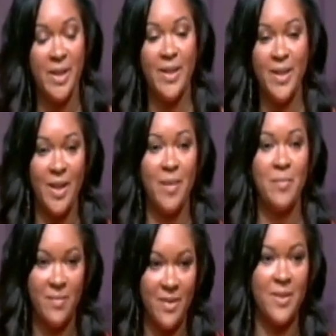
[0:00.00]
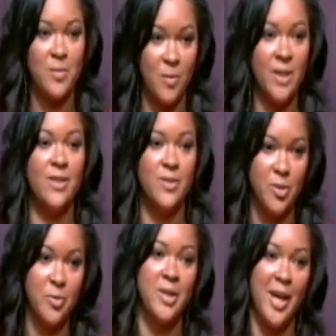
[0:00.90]
and then there's one,
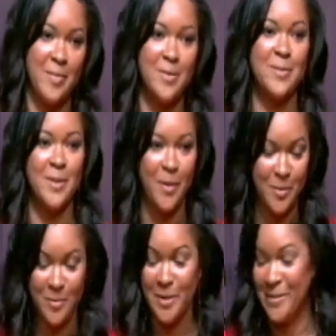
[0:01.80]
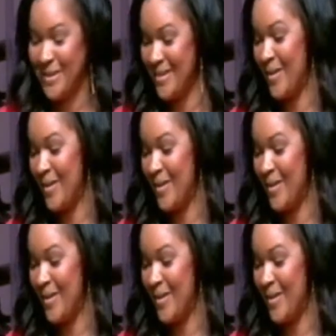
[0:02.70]
two tables with older women.